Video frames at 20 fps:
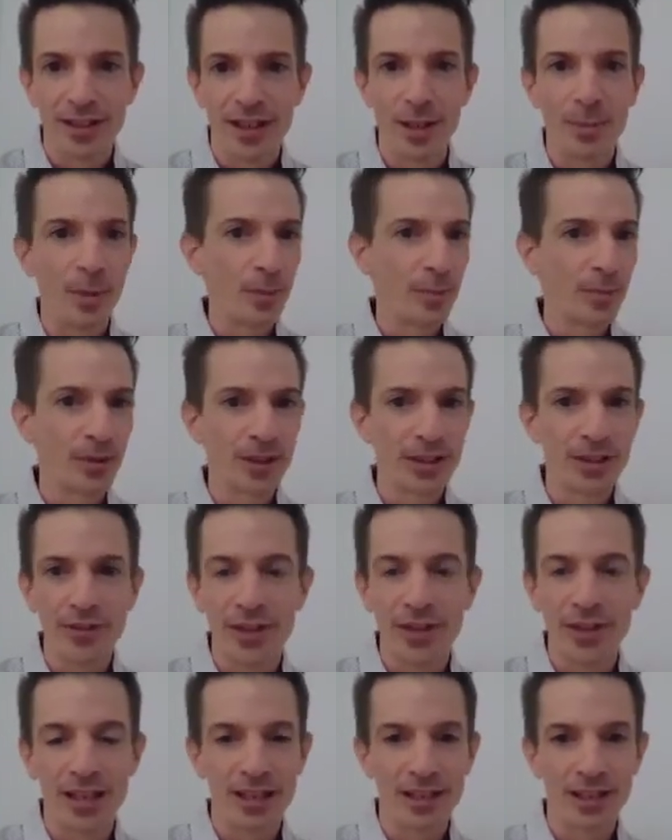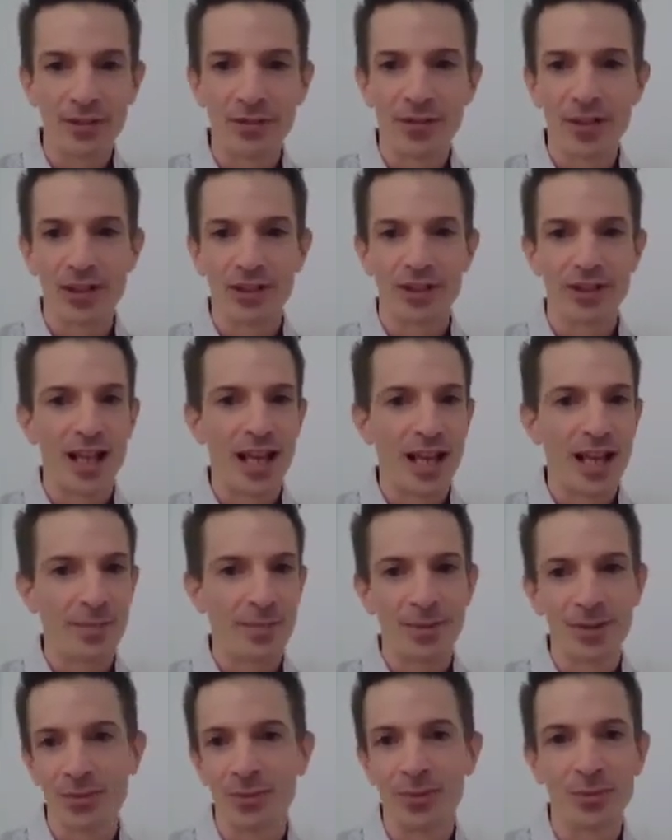a belief that innovation
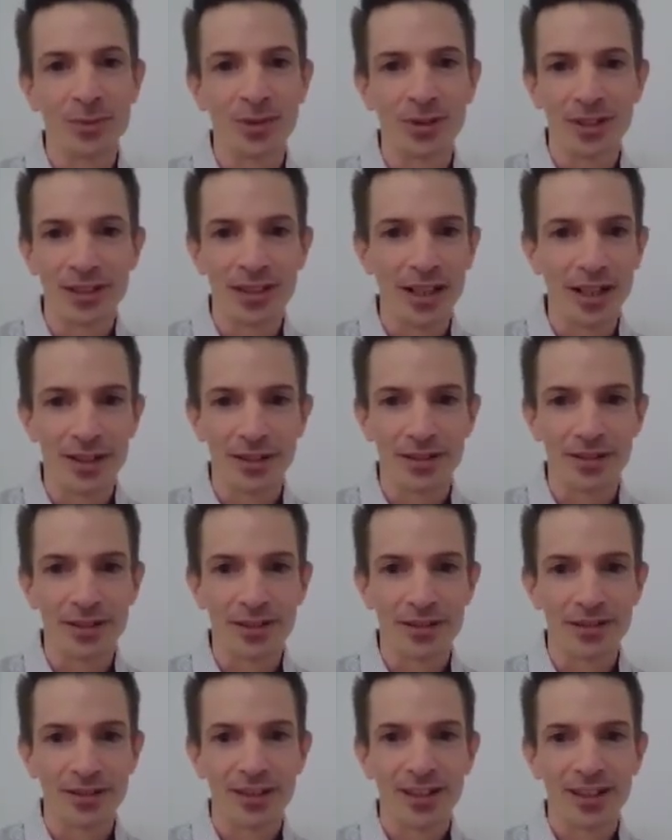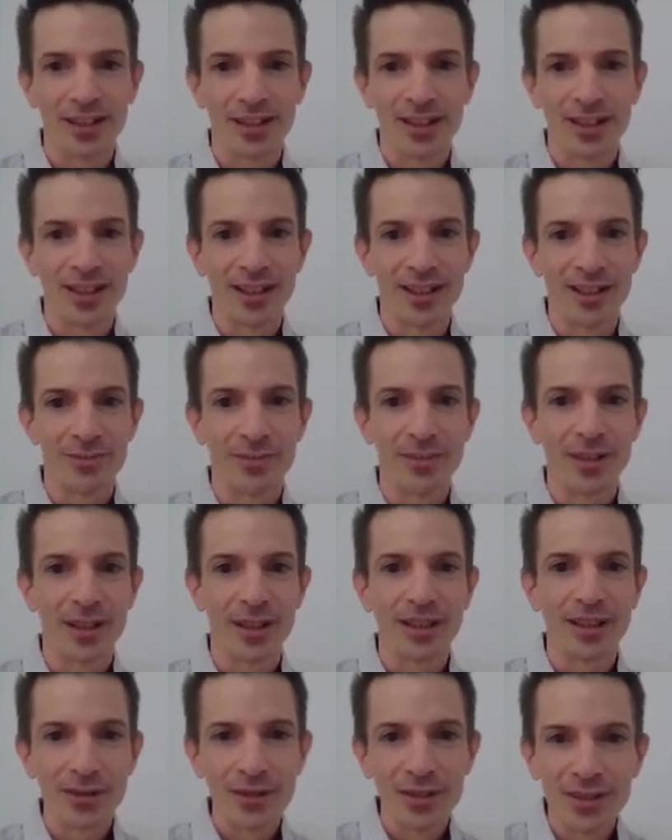happens when we're together.
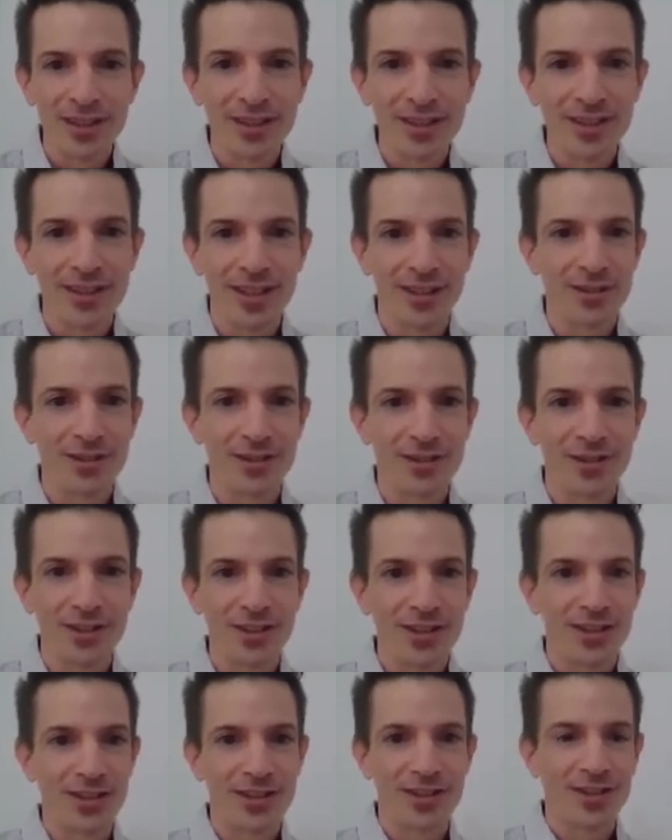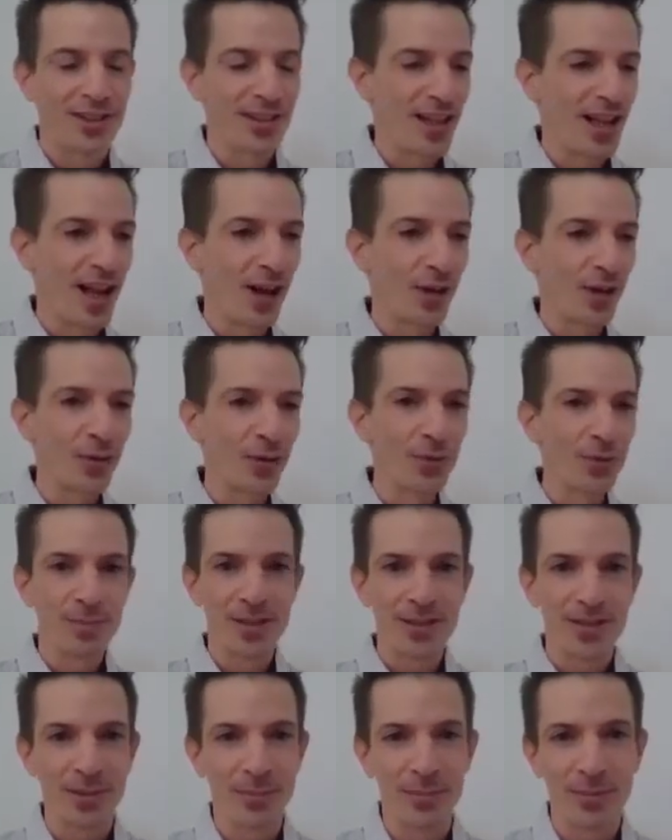Like there's just always
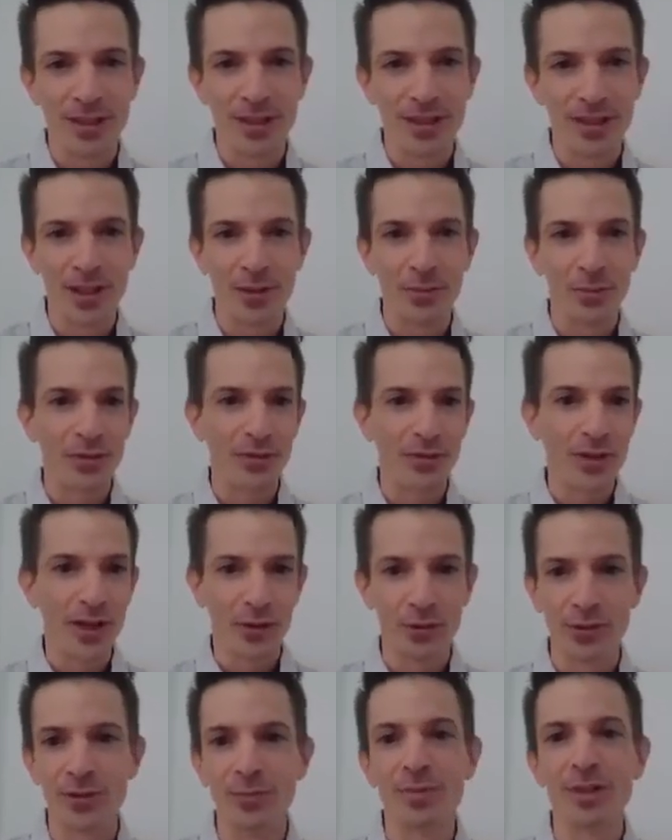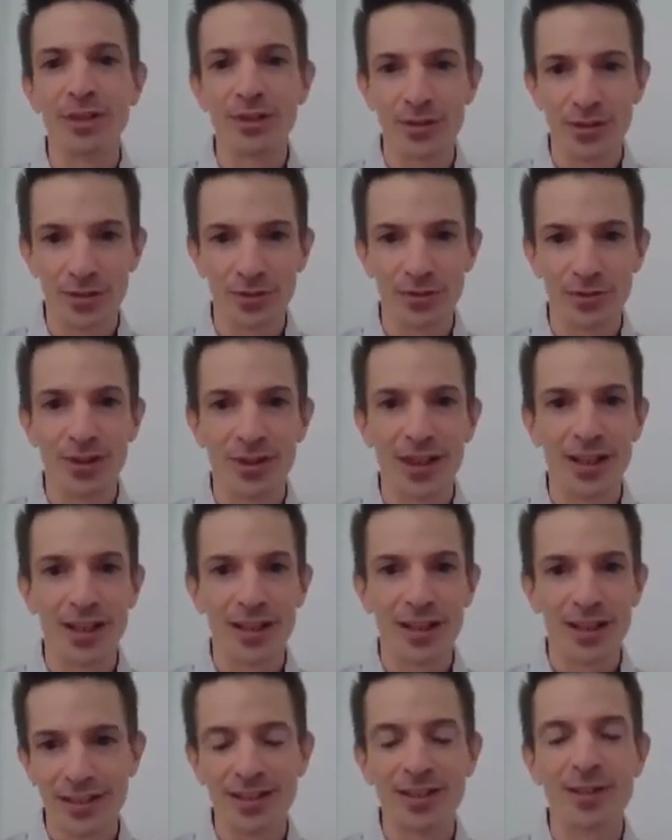been something that we've held to be true,
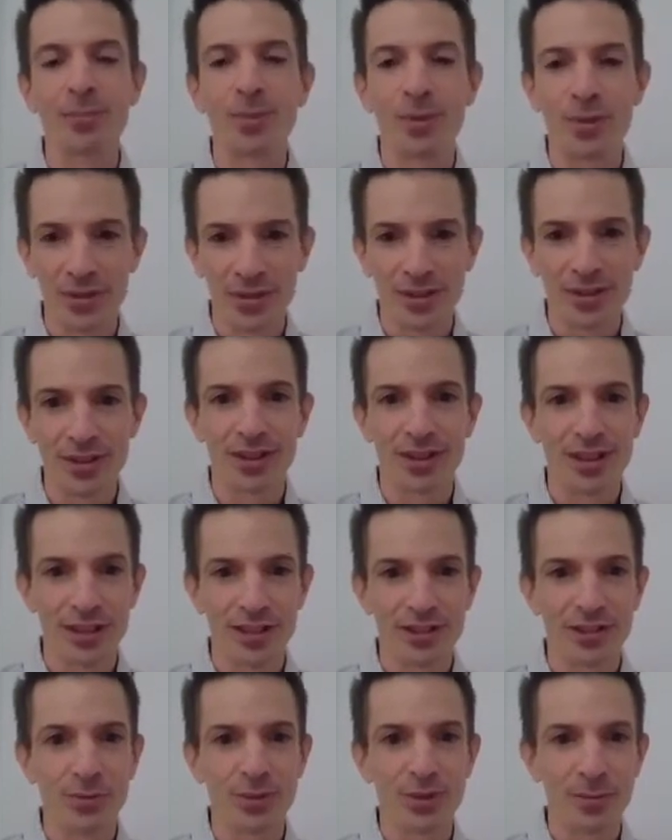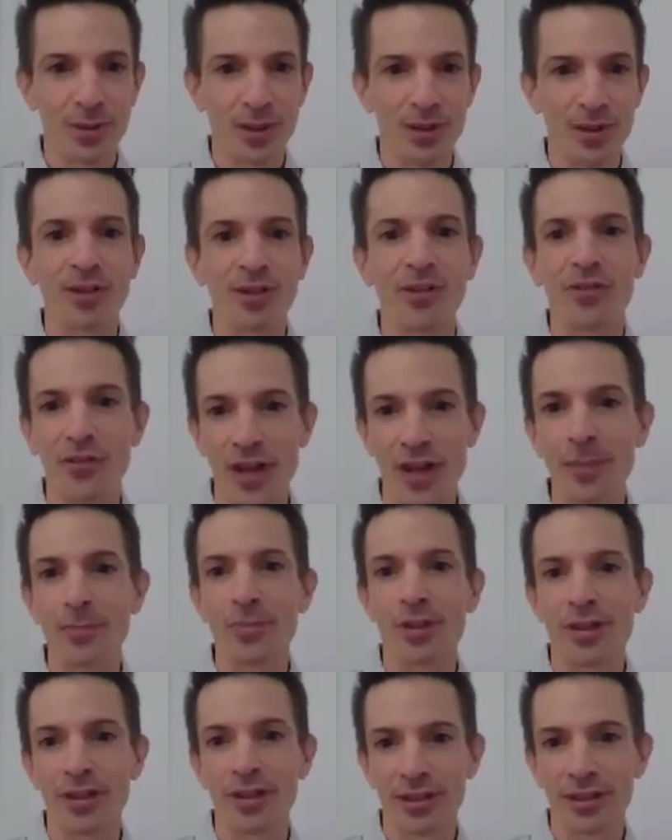that this in-person connection was part of the
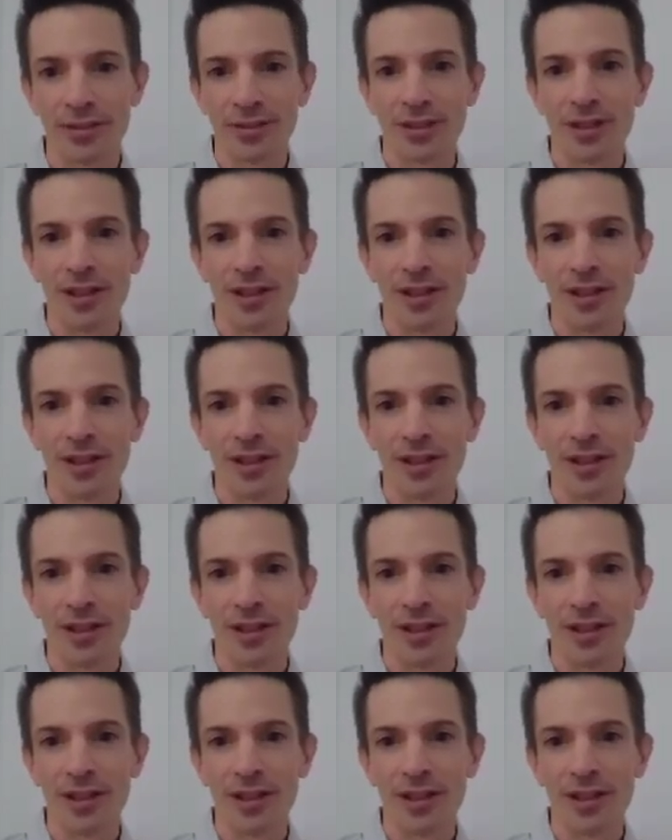fabric.